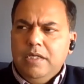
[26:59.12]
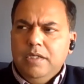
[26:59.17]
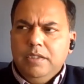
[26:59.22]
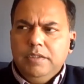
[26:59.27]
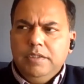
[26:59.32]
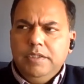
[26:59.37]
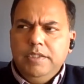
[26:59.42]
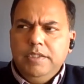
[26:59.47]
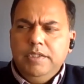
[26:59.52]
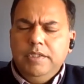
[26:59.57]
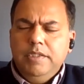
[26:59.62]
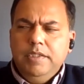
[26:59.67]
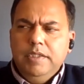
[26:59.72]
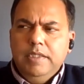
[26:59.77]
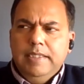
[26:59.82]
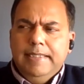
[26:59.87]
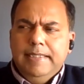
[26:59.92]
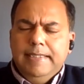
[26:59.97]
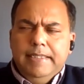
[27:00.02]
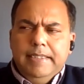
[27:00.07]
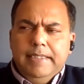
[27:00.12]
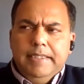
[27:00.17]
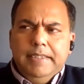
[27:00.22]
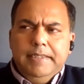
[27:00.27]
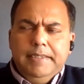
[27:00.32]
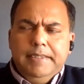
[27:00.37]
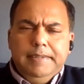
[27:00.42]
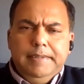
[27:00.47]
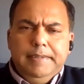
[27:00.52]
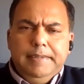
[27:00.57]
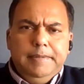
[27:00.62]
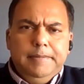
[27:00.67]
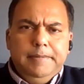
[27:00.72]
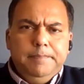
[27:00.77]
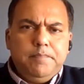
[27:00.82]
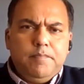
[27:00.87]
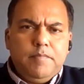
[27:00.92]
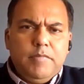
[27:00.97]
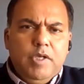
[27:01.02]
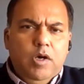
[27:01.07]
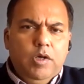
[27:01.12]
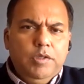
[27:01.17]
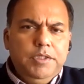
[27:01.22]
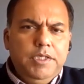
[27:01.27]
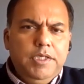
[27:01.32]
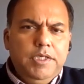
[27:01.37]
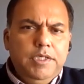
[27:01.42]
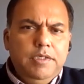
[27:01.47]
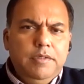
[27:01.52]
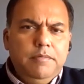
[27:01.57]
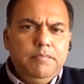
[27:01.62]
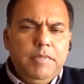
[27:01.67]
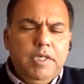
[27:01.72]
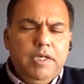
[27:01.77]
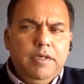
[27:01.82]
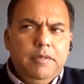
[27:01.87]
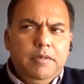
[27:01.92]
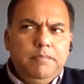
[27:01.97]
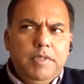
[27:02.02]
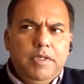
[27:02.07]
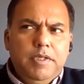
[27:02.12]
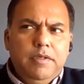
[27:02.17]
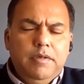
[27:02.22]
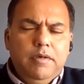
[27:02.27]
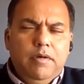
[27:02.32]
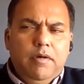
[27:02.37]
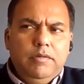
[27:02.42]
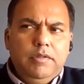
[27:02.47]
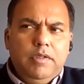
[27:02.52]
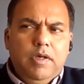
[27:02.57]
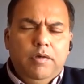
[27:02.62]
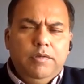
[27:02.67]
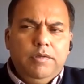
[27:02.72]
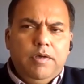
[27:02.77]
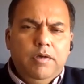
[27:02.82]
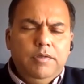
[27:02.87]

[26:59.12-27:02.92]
uh, the um, on the um, uh, on, on